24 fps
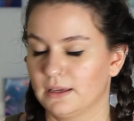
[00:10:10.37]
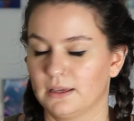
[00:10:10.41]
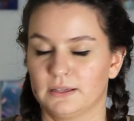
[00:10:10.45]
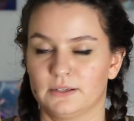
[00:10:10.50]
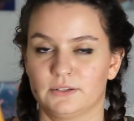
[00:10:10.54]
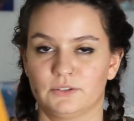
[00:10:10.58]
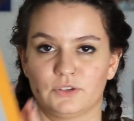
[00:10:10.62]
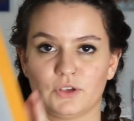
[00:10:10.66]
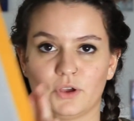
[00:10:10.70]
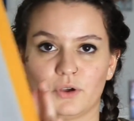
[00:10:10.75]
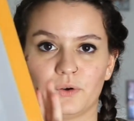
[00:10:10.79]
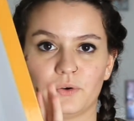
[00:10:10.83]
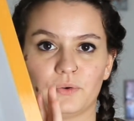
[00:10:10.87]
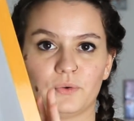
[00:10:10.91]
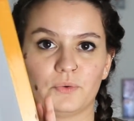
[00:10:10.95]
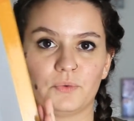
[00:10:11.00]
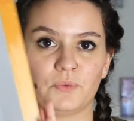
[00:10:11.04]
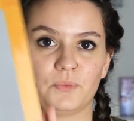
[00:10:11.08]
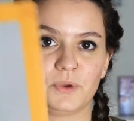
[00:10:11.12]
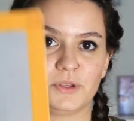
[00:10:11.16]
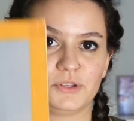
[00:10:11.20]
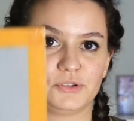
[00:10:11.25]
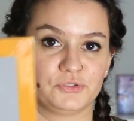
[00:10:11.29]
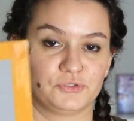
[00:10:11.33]
So
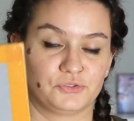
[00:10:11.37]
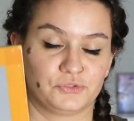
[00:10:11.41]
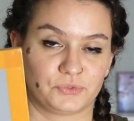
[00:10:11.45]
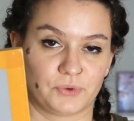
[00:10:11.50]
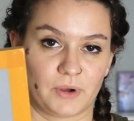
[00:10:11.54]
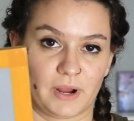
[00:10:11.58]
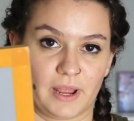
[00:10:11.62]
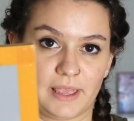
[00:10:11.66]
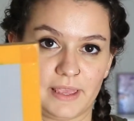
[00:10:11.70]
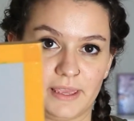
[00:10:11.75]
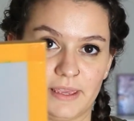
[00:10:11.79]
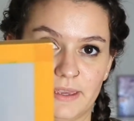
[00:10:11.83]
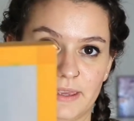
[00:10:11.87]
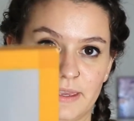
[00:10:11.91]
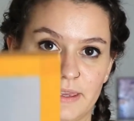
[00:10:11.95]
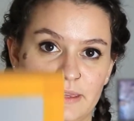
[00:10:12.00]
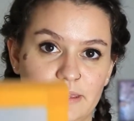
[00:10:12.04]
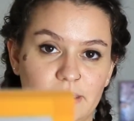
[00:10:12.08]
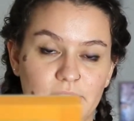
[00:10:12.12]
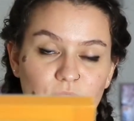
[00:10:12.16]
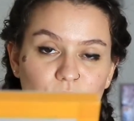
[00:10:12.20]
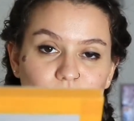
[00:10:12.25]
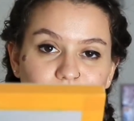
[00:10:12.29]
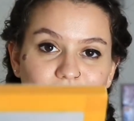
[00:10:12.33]
when you're drying
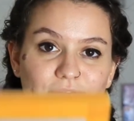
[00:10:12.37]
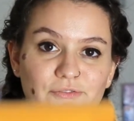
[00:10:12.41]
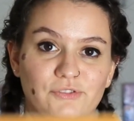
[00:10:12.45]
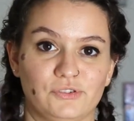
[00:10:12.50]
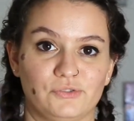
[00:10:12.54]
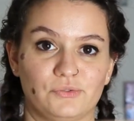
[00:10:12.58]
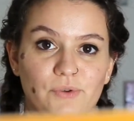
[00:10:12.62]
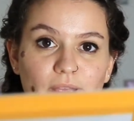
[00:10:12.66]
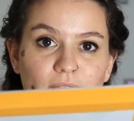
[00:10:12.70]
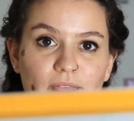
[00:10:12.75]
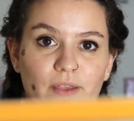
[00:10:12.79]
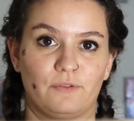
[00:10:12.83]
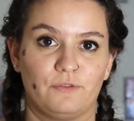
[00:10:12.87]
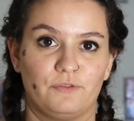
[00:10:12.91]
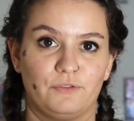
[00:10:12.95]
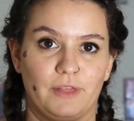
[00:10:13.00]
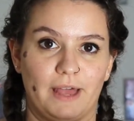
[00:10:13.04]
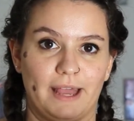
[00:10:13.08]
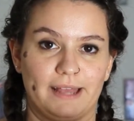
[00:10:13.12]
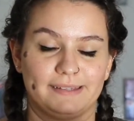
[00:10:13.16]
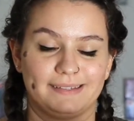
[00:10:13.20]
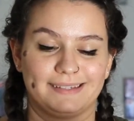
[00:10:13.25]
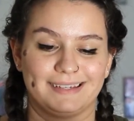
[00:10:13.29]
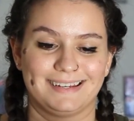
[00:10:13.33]
it, you have to dry it
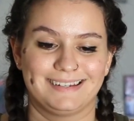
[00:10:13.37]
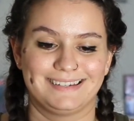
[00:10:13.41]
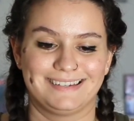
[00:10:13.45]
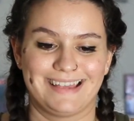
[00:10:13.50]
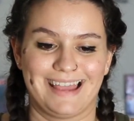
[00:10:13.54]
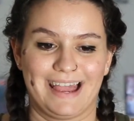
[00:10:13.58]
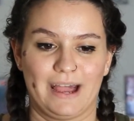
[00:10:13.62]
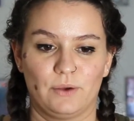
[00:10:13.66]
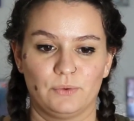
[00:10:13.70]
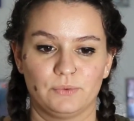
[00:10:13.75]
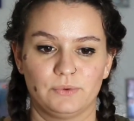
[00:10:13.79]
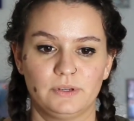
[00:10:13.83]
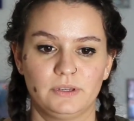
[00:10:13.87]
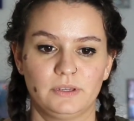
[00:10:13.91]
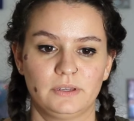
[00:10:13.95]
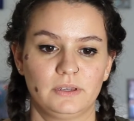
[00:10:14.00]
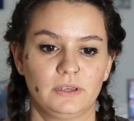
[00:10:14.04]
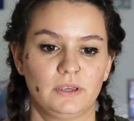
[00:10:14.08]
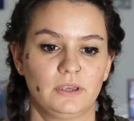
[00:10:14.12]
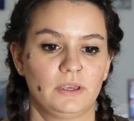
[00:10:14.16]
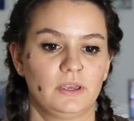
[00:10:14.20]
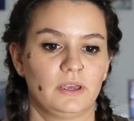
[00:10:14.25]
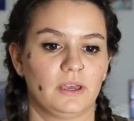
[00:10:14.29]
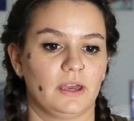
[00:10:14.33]
flat side down,
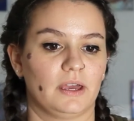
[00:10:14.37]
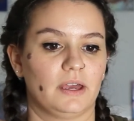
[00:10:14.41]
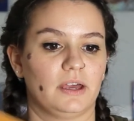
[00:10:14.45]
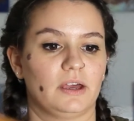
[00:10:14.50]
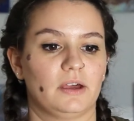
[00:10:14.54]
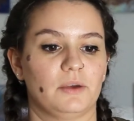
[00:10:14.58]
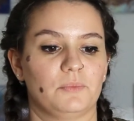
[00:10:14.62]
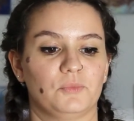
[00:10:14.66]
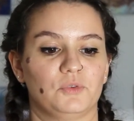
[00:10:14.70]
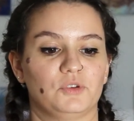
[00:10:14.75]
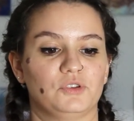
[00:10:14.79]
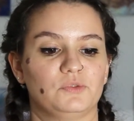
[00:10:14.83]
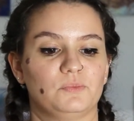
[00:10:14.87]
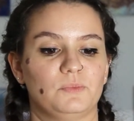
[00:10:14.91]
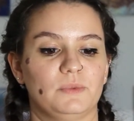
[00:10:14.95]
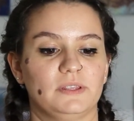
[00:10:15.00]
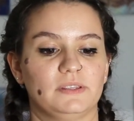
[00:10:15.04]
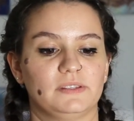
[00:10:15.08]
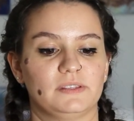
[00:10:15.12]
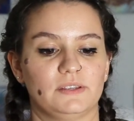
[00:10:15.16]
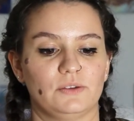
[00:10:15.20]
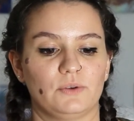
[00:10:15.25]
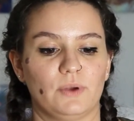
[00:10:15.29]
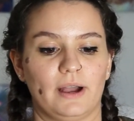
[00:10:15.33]
which
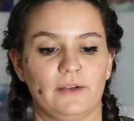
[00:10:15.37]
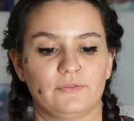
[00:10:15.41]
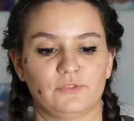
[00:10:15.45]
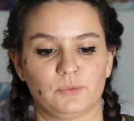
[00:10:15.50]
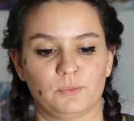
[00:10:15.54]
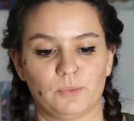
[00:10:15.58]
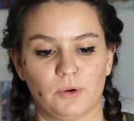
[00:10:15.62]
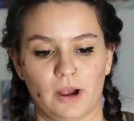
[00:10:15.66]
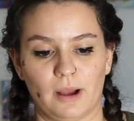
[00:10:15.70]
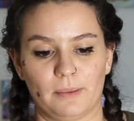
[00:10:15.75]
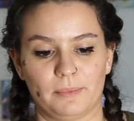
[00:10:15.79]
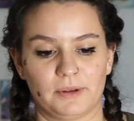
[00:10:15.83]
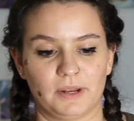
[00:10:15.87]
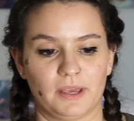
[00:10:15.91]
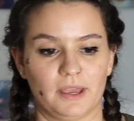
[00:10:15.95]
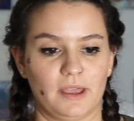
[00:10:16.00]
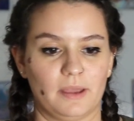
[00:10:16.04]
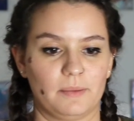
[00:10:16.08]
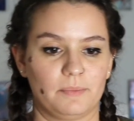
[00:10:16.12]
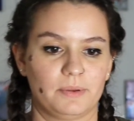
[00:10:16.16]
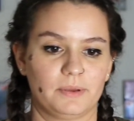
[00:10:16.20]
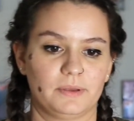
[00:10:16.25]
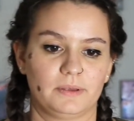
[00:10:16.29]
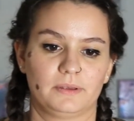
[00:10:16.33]
means that you have to prop it up